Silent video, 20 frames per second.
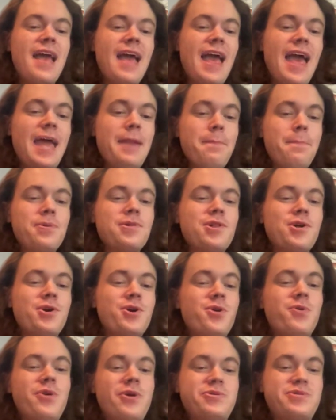and
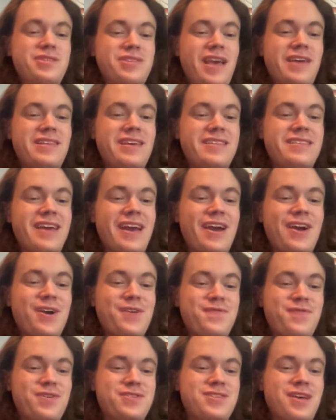Plu, who's just kind of there
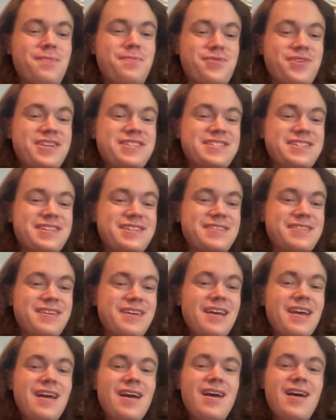for some reason.
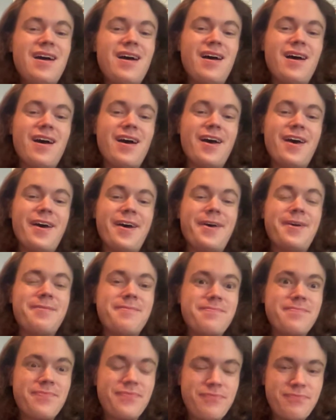
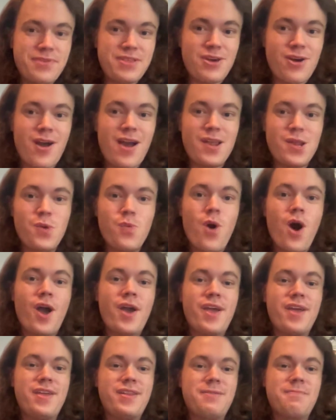But they're all kind of
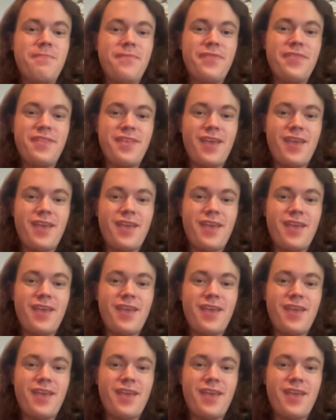walking